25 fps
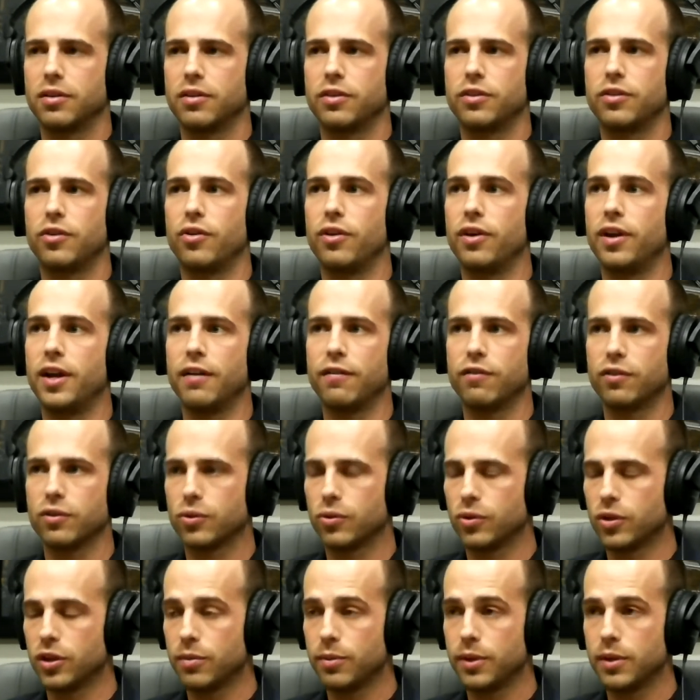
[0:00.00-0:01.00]
They're never
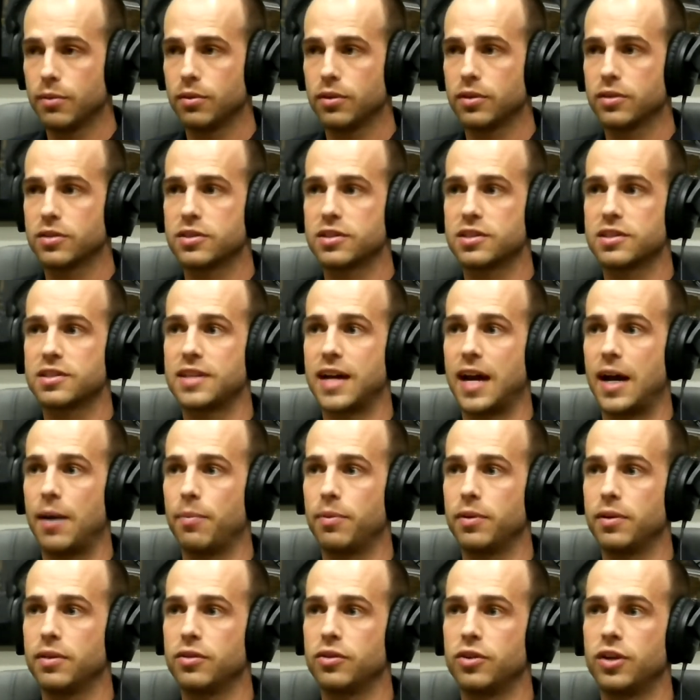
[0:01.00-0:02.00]
going to be able to stop
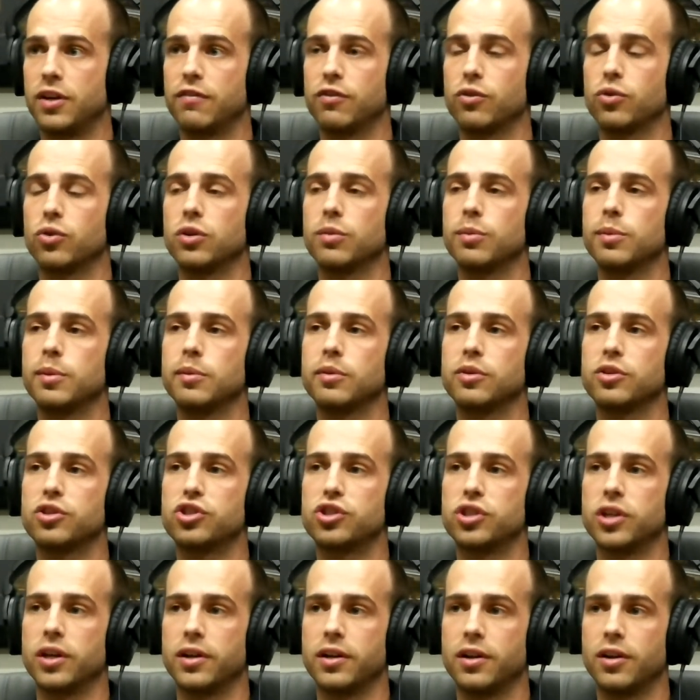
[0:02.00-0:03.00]
it. They're never going to be able to
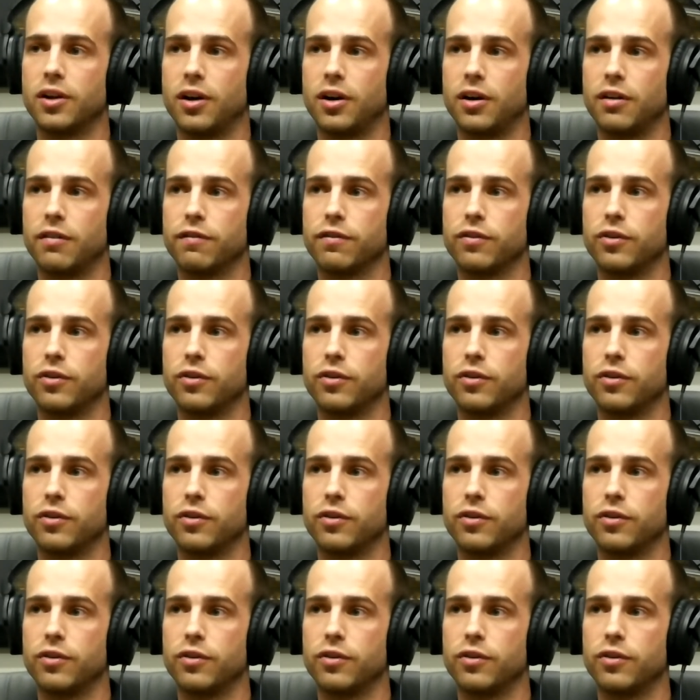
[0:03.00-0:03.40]
shut it off.